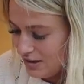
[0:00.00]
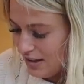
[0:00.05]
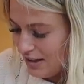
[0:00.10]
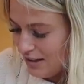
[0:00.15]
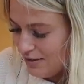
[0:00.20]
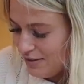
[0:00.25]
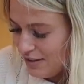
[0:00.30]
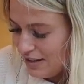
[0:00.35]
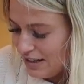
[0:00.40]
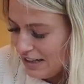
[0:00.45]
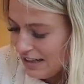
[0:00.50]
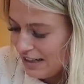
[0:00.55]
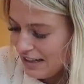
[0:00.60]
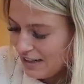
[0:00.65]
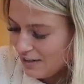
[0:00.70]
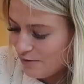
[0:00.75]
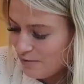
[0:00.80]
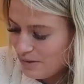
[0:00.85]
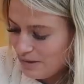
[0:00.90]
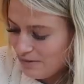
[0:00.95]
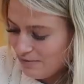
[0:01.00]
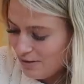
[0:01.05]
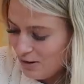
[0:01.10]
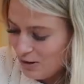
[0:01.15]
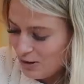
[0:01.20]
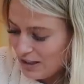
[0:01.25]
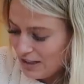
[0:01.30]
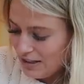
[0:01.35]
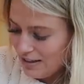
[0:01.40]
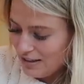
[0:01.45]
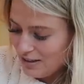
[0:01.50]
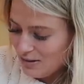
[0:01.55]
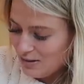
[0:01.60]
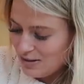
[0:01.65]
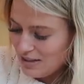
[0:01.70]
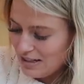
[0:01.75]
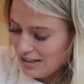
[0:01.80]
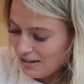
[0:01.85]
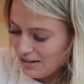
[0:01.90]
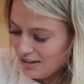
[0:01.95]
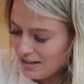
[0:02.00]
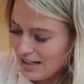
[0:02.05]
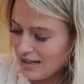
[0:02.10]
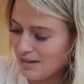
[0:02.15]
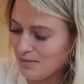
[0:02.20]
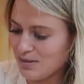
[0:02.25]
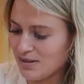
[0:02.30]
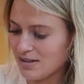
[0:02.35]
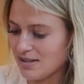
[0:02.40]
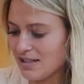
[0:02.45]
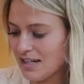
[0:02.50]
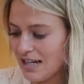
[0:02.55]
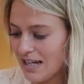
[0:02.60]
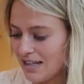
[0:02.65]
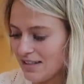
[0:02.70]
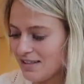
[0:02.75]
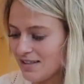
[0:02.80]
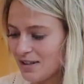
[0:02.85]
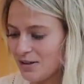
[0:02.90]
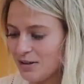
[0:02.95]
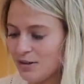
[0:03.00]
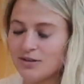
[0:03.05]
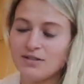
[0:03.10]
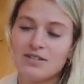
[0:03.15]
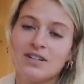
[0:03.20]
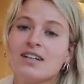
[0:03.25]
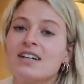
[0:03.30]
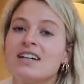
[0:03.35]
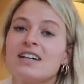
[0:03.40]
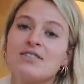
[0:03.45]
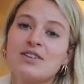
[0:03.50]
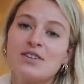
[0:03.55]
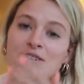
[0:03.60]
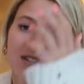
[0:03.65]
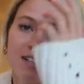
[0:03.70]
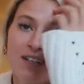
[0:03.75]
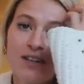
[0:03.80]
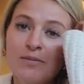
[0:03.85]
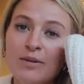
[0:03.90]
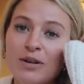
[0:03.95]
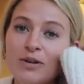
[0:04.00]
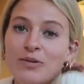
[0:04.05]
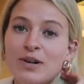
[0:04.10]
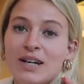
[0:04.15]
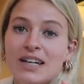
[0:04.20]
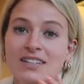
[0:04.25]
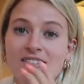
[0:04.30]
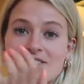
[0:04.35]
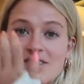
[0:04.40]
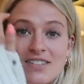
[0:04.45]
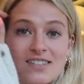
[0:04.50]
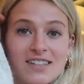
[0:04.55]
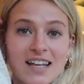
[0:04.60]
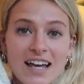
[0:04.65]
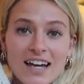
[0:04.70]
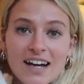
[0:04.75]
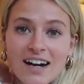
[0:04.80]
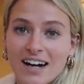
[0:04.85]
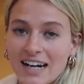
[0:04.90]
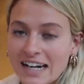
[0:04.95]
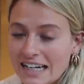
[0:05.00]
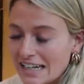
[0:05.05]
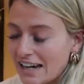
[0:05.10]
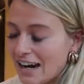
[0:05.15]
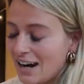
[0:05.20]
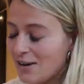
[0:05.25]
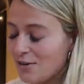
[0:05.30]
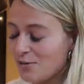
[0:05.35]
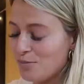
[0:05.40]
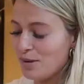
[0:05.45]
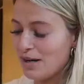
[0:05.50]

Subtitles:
I feel like I've been vlogging loads of little clips today, so it's a little bit weird just saying hi now,